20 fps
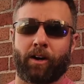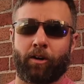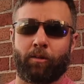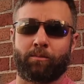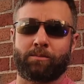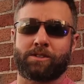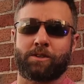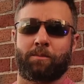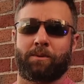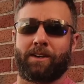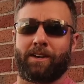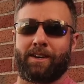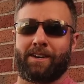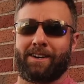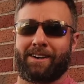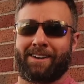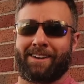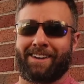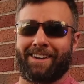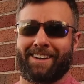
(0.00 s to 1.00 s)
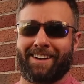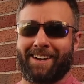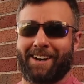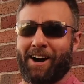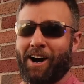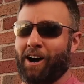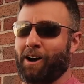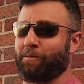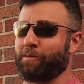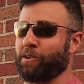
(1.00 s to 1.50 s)
them to be
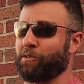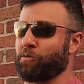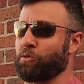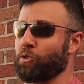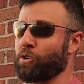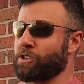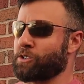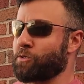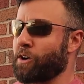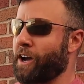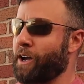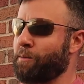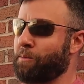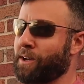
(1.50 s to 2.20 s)
omnivores, right?